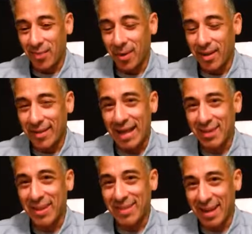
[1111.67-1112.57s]
But that's
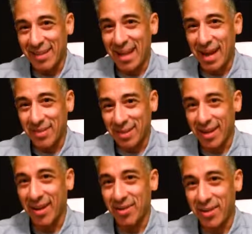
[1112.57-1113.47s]
going to take time. It's going to take
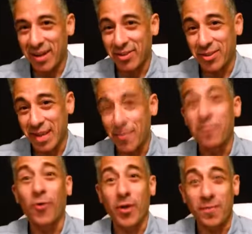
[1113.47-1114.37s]
100 years. It's going to take me
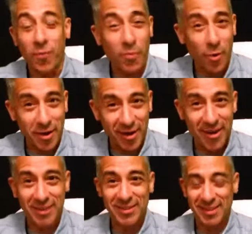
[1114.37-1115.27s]
44 more
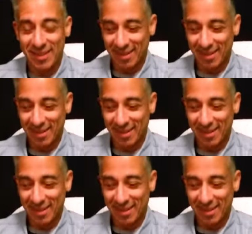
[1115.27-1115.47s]
years.